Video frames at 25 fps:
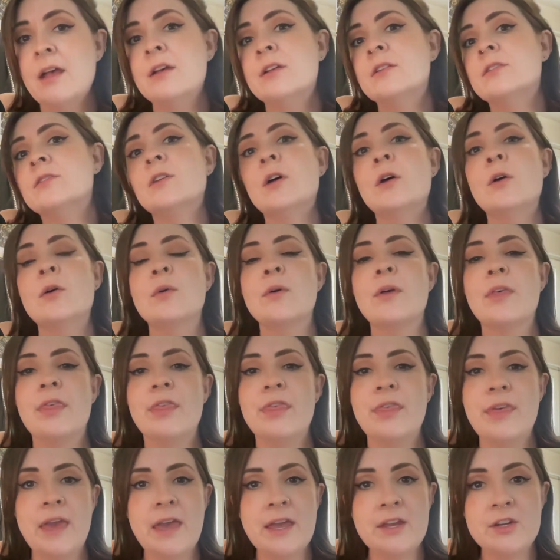So
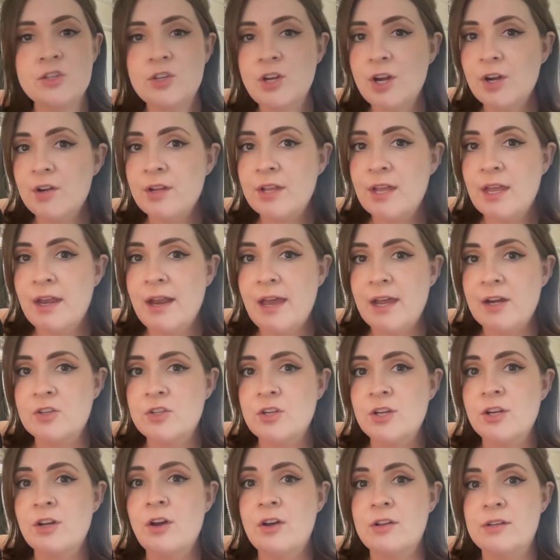they shared a
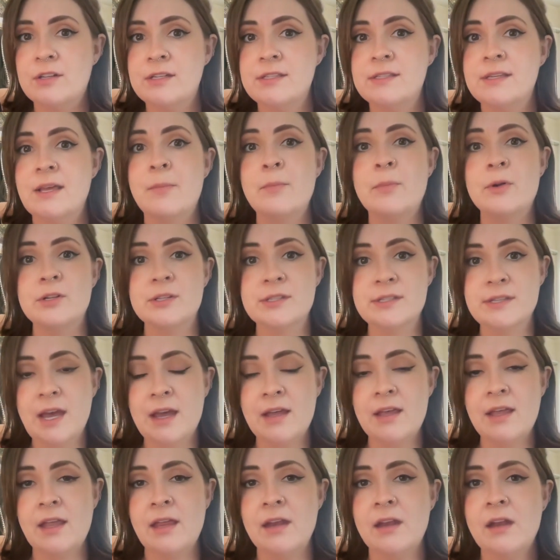connection on December
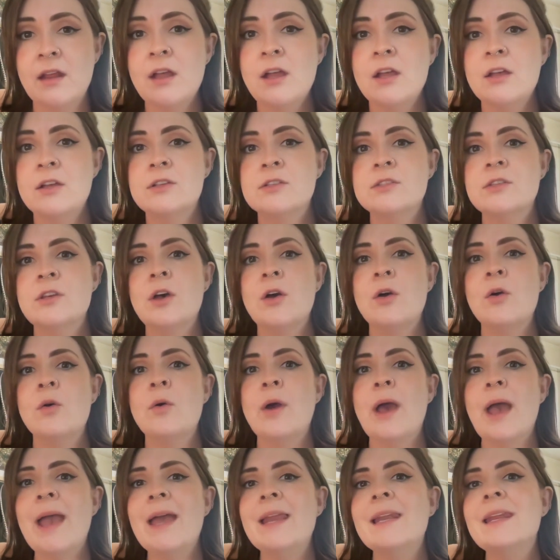2nd.
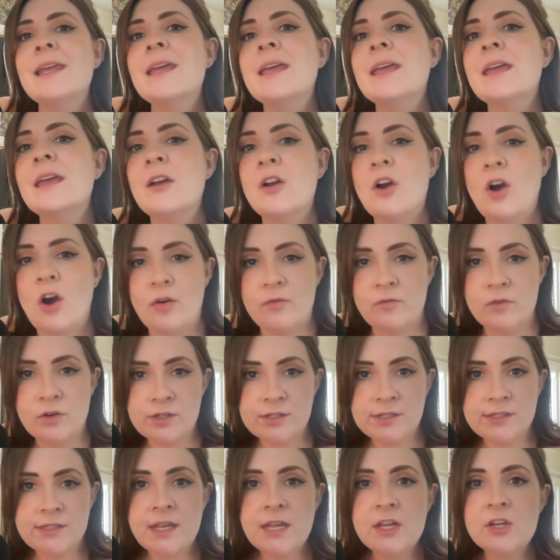So, any
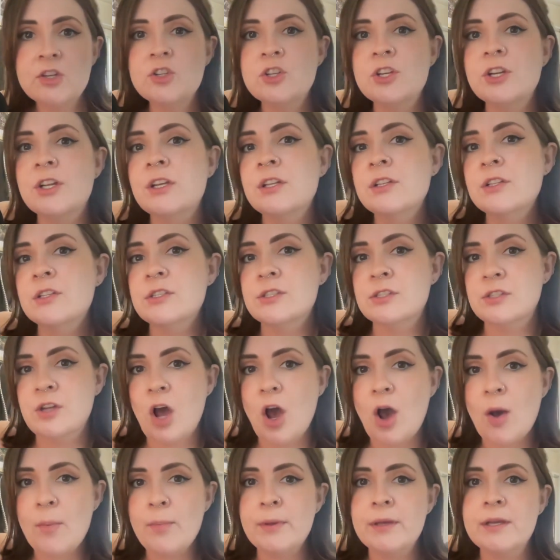conversations,
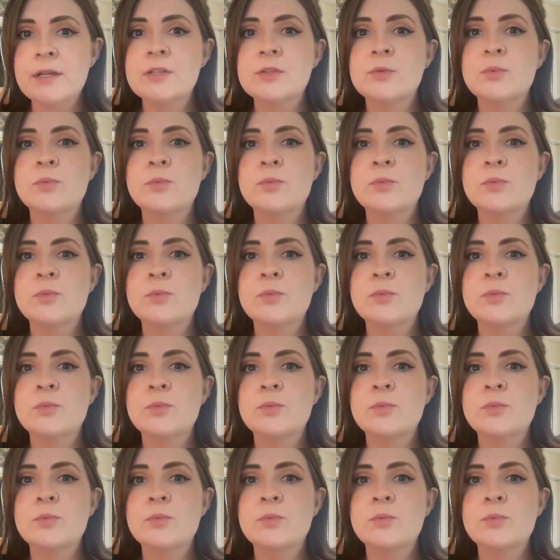topics